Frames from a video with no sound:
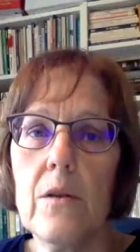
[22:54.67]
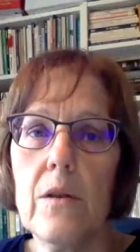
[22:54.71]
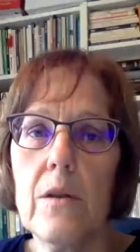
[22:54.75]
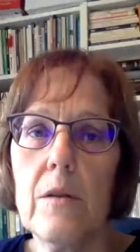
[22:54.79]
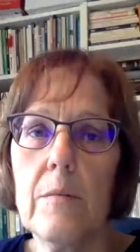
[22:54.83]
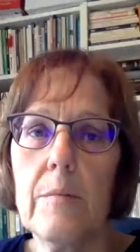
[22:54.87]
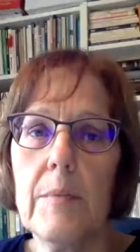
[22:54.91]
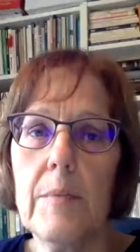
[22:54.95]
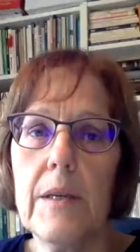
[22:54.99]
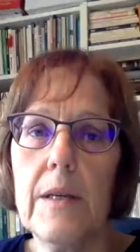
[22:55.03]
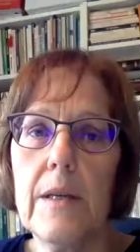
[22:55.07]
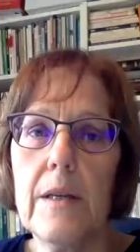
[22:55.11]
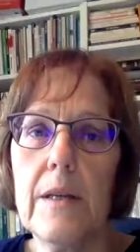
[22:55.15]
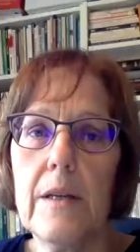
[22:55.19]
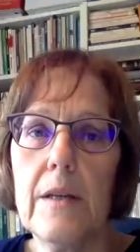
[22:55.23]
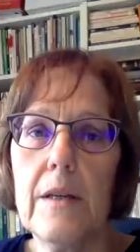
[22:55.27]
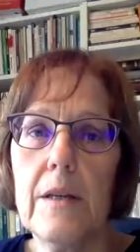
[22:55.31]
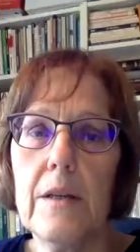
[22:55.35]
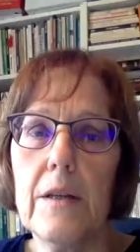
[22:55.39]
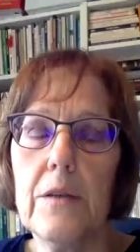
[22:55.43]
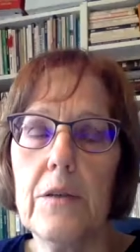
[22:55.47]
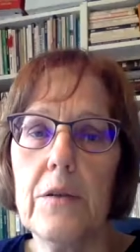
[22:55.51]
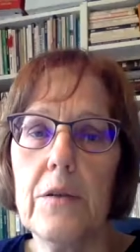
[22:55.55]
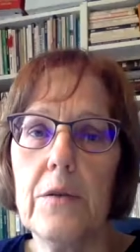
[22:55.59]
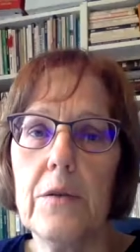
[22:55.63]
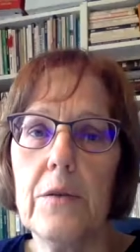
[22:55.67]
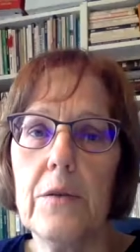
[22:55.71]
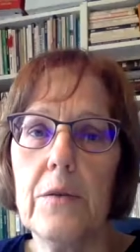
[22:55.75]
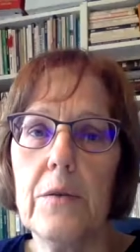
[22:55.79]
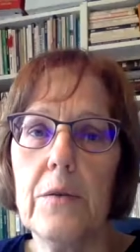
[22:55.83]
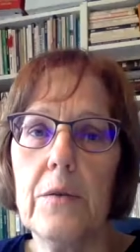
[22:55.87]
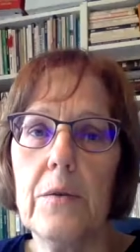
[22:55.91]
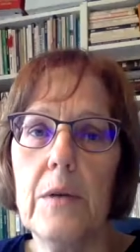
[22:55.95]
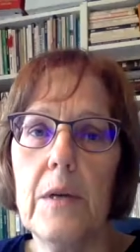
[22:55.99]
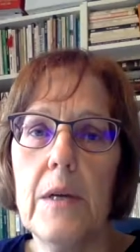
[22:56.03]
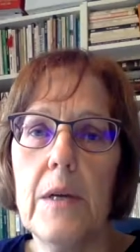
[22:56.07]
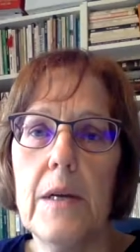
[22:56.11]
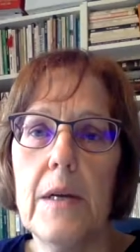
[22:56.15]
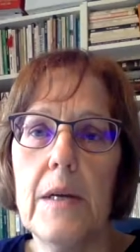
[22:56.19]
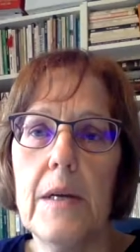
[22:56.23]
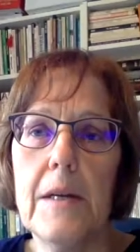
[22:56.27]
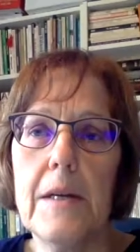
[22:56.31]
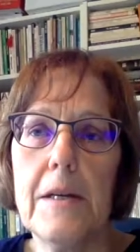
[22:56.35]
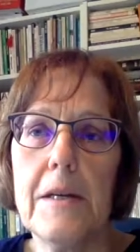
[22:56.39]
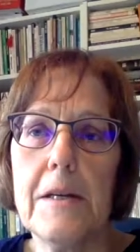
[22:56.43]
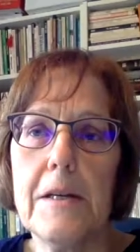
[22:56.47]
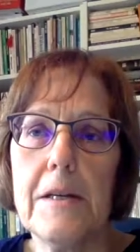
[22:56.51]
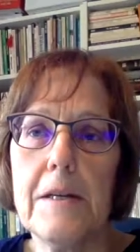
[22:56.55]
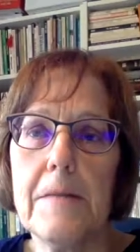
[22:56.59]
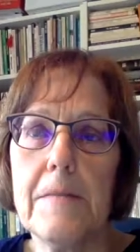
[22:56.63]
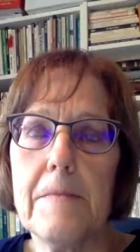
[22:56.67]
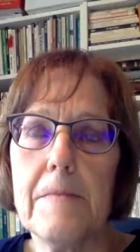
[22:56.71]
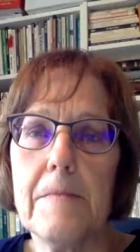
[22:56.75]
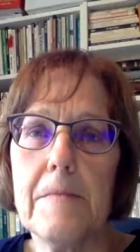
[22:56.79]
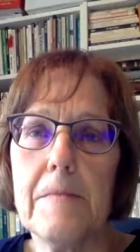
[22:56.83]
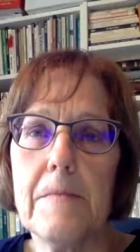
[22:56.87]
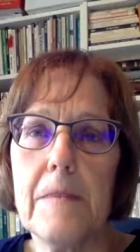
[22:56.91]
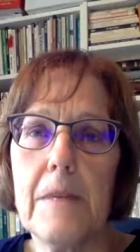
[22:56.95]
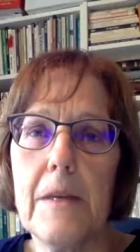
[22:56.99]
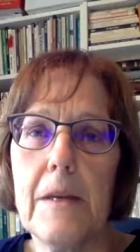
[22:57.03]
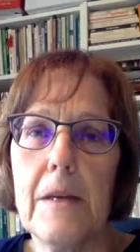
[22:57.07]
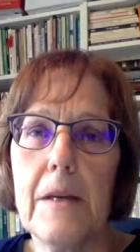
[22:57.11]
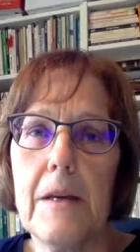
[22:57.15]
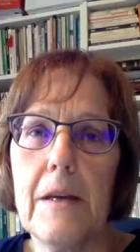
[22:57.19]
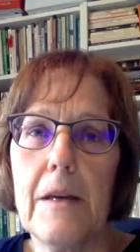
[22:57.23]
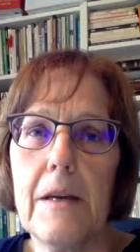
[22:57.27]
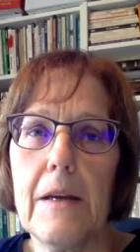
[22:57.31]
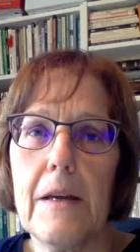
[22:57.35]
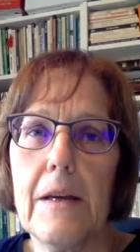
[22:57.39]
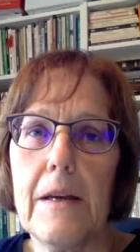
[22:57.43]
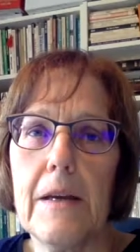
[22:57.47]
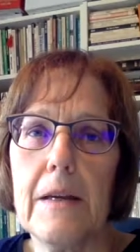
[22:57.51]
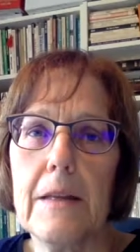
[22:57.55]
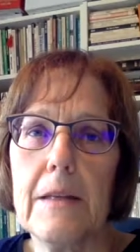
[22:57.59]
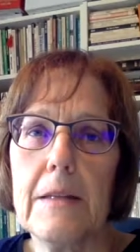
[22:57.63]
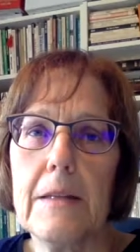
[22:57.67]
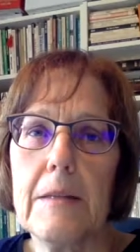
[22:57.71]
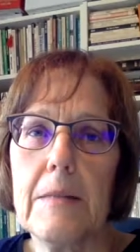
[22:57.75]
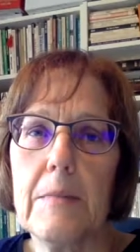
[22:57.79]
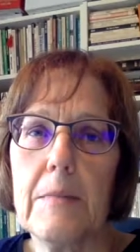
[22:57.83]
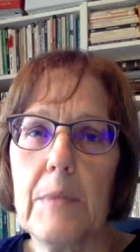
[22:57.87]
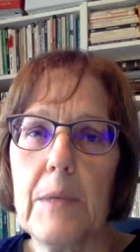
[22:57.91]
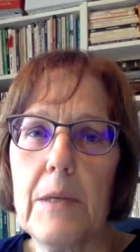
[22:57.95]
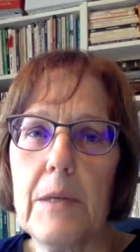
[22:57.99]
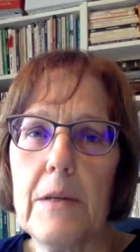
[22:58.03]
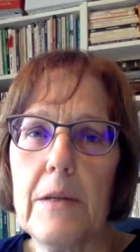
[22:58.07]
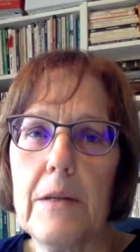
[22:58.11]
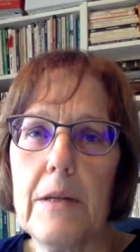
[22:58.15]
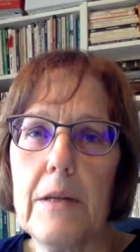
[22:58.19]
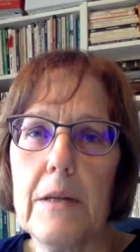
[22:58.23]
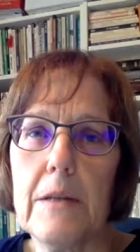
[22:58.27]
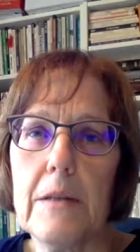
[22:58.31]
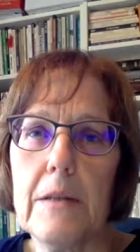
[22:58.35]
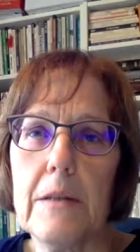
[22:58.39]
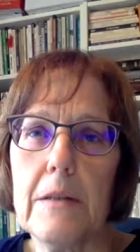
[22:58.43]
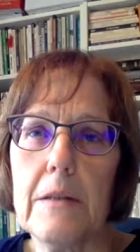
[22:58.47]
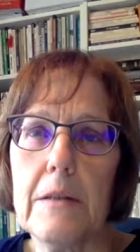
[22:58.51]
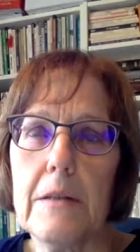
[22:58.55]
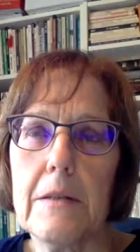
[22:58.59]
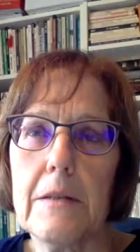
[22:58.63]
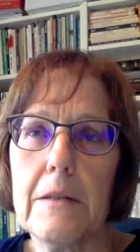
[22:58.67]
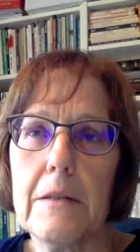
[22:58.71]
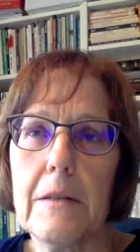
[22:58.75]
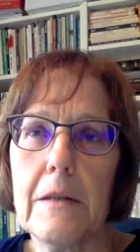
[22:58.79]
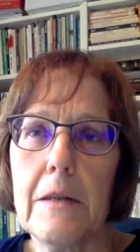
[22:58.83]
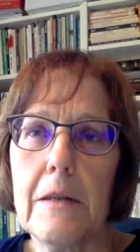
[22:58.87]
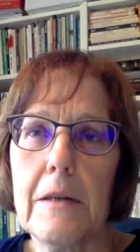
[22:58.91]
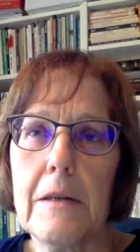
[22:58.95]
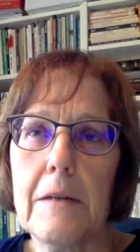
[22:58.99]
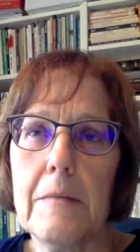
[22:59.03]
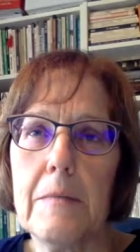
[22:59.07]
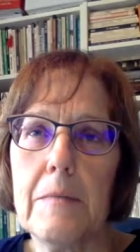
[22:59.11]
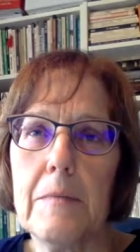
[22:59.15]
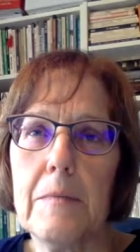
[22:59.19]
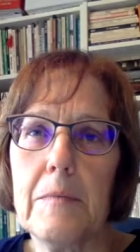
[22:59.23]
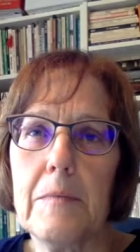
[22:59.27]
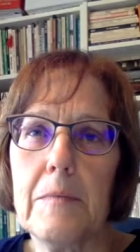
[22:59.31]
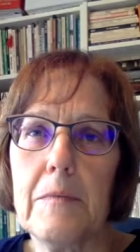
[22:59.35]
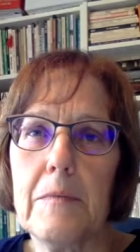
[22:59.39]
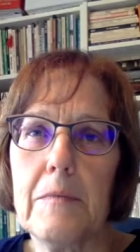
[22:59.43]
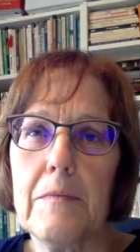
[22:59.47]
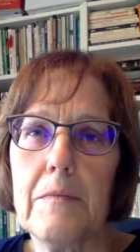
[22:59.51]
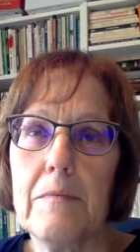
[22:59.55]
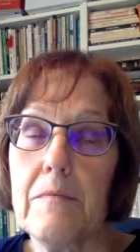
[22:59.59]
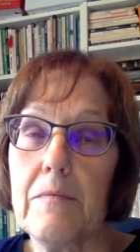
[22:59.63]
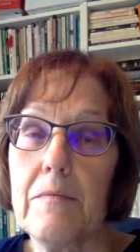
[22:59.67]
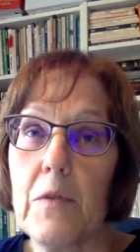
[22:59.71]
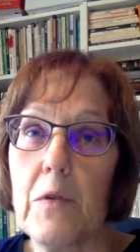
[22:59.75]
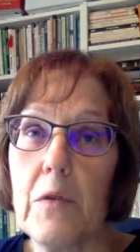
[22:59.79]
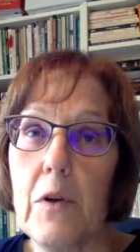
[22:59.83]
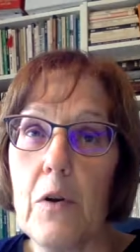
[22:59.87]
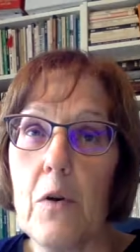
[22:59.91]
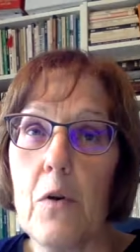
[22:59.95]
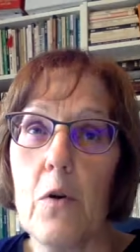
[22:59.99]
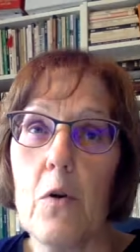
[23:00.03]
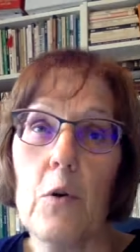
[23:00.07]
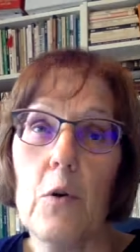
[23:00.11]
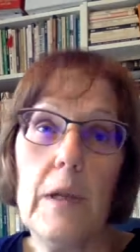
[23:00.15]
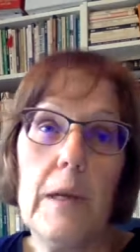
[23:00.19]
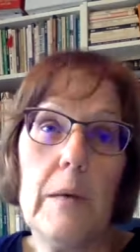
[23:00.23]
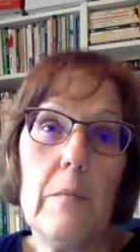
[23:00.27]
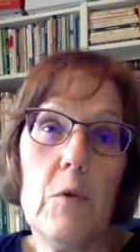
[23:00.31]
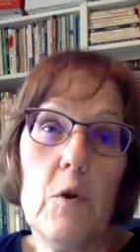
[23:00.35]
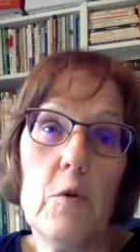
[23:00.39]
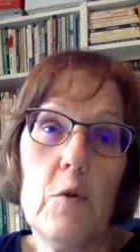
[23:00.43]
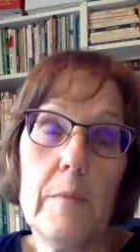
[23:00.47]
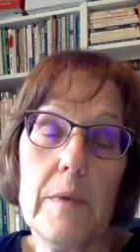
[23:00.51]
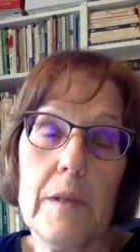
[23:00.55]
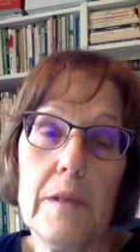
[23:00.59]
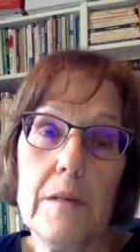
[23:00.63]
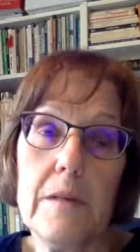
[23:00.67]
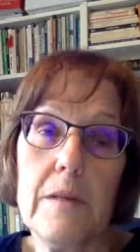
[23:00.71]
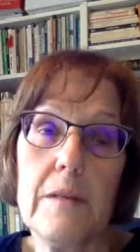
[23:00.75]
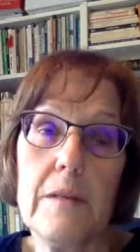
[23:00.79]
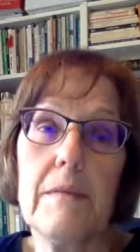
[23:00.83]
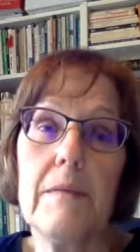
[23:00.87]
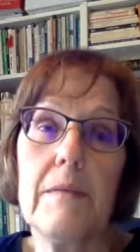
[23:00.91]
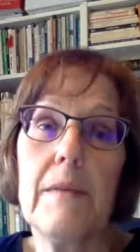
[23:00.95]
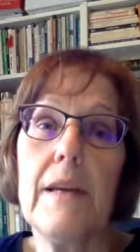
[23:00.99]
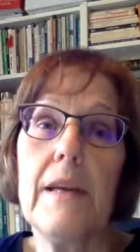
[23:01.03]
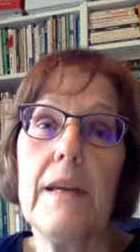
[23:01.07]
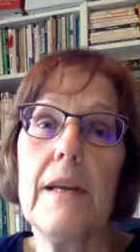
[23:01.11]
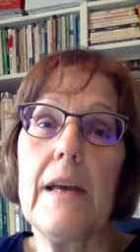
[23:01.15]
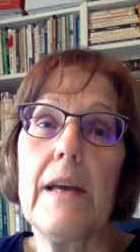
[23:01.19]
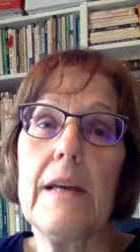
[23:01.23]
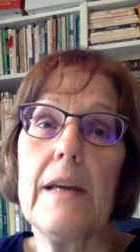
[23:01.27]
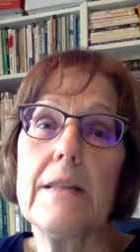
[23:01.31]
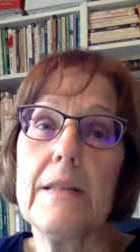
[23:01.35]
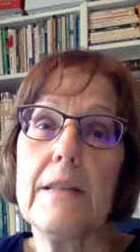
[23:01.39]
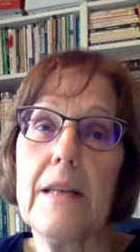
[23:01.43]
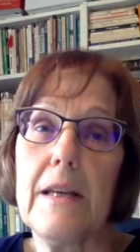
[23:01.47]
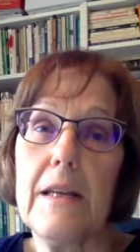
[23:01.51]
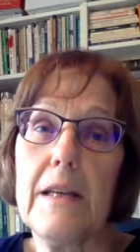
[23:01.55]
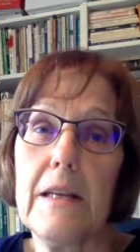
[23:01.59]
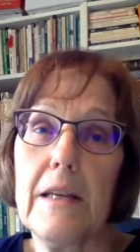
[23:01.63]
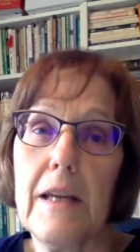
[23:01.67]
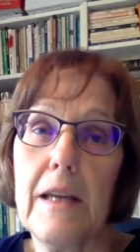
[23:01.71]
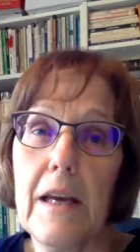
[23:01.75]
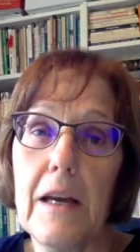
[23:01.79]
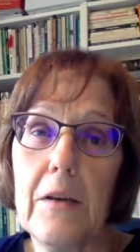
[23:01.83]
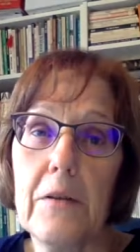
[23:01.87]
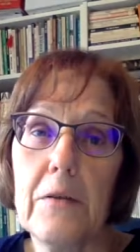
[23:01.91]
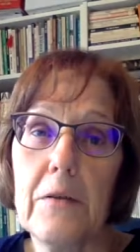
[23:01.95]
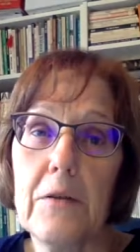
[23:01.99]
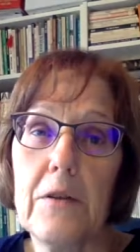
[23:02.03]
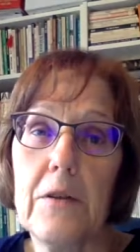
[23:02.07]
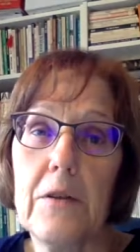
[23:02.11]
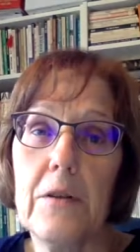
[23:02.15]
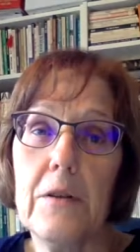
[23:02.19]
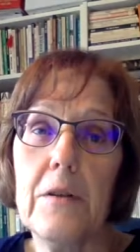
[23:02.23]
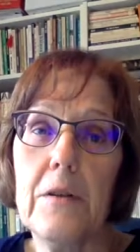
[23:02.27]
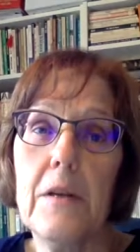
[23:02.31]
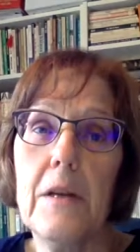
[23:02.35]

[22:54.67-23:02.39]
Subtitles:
And so they're beginning to experience holy moments as they encounter